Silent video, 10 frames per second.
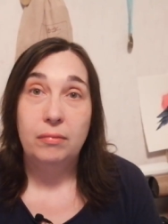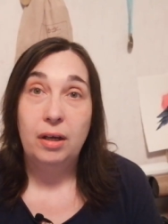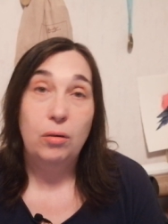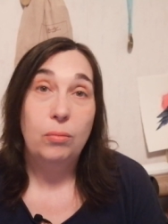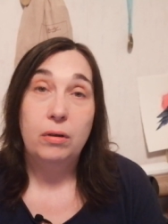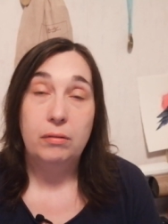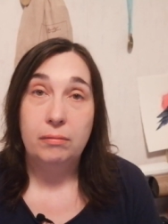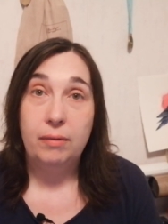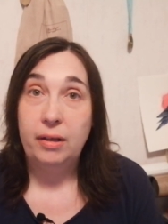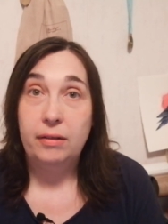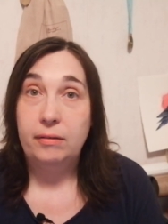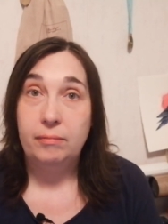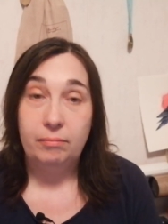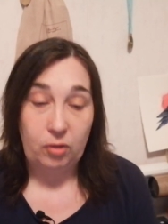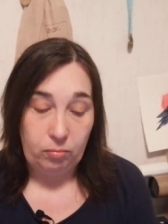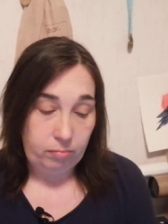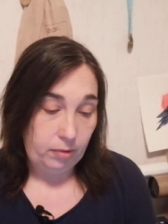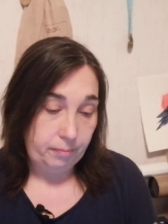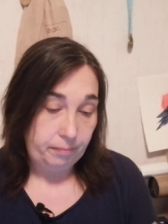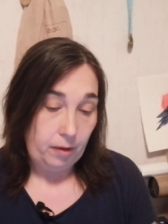I don't want to edit, so yeah.